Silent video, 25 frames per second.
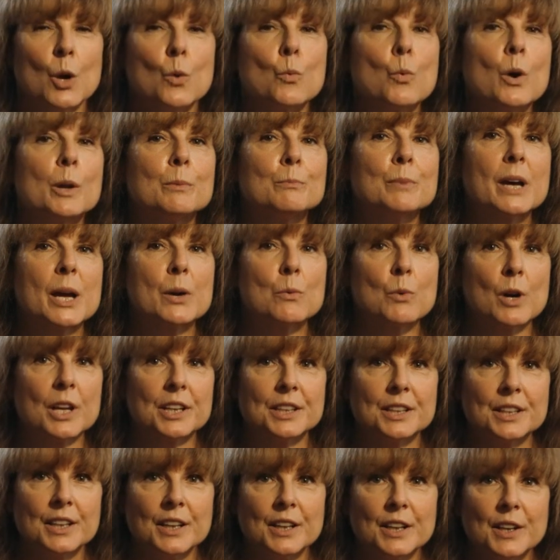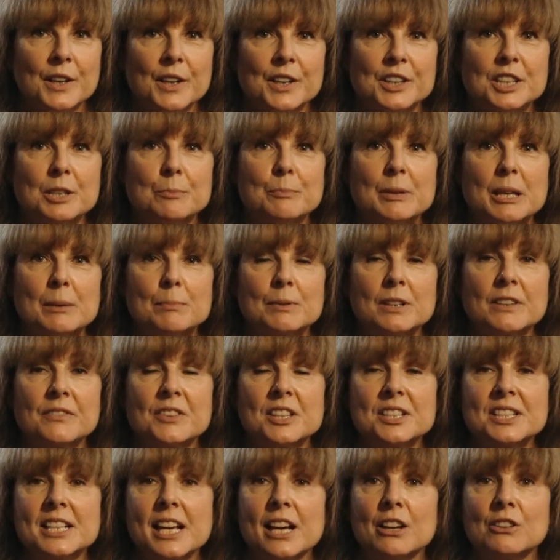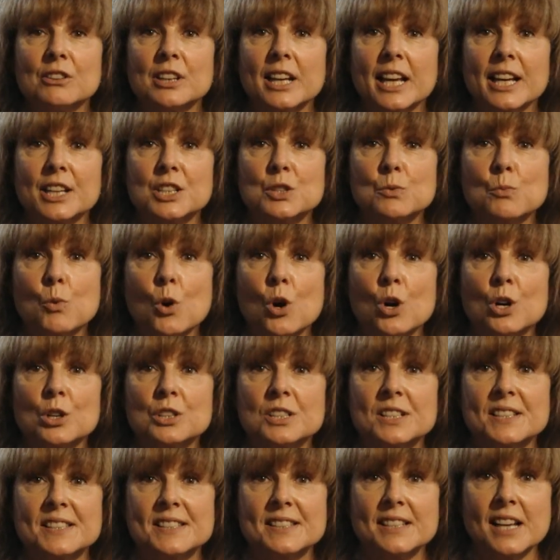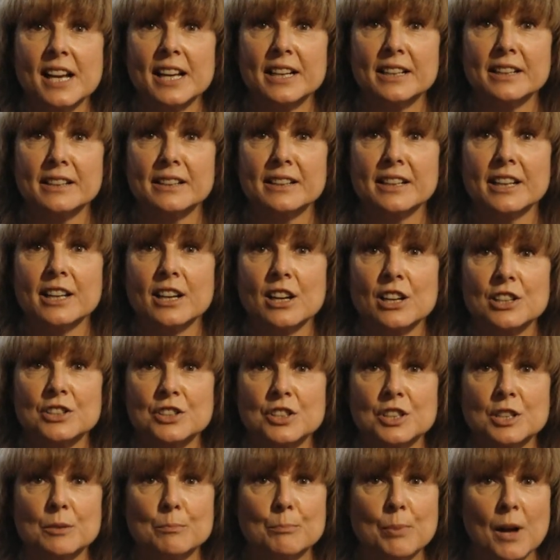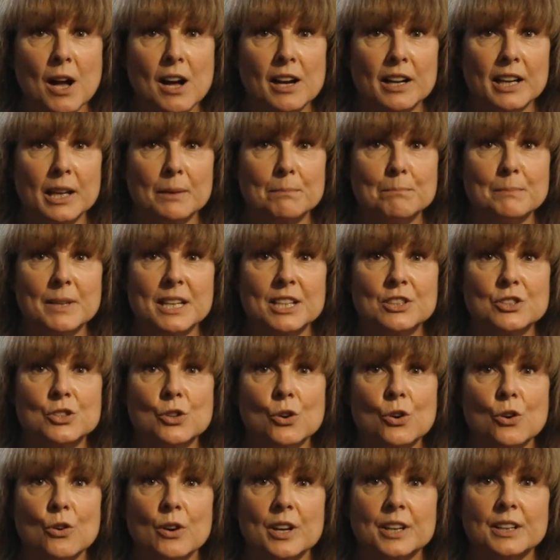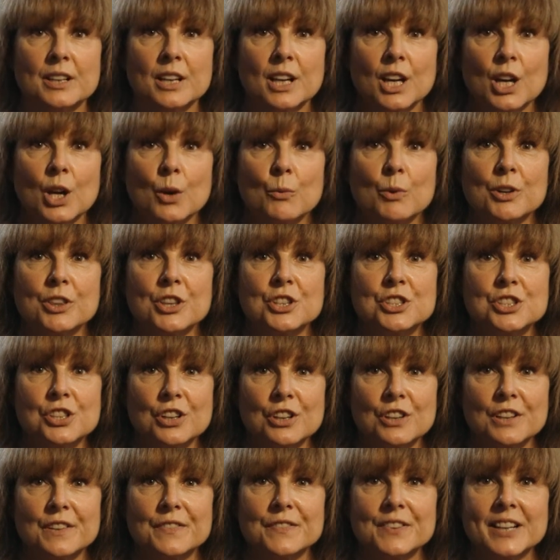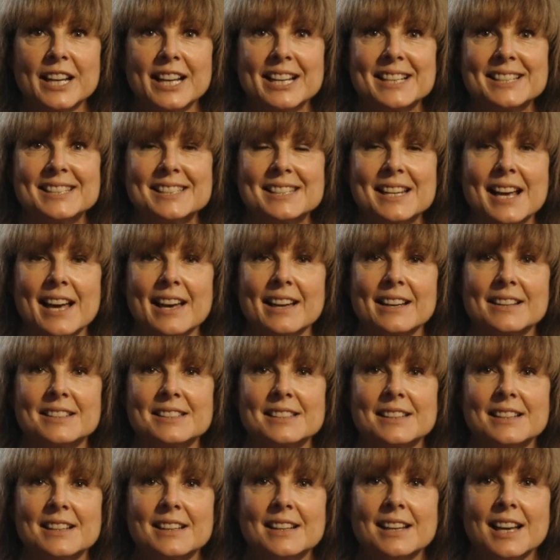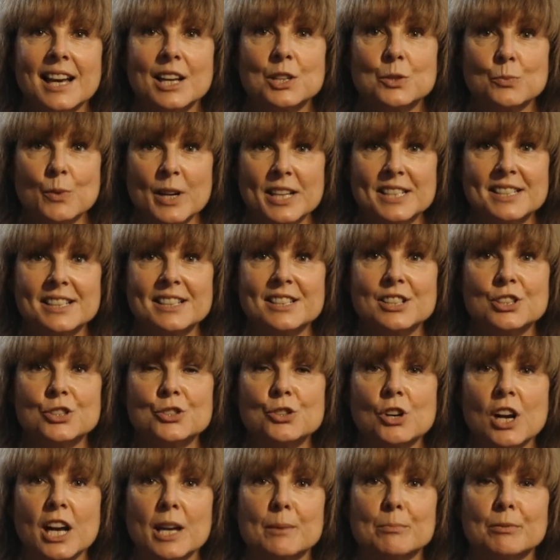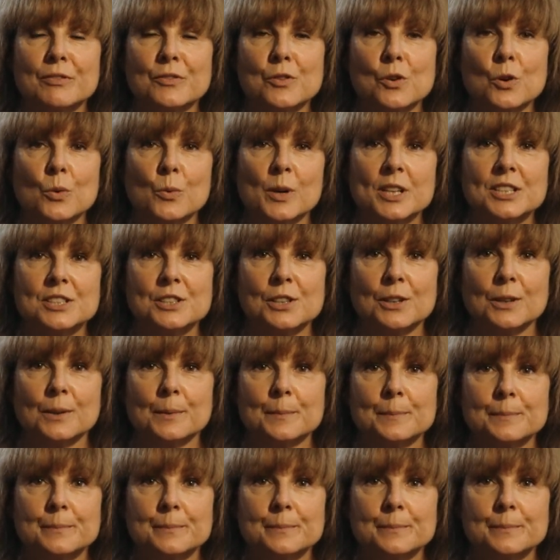One by one, the people of the townland walked silently onto the bog at Mean Doran, where the turf lay stacked and waiting to dry before winter.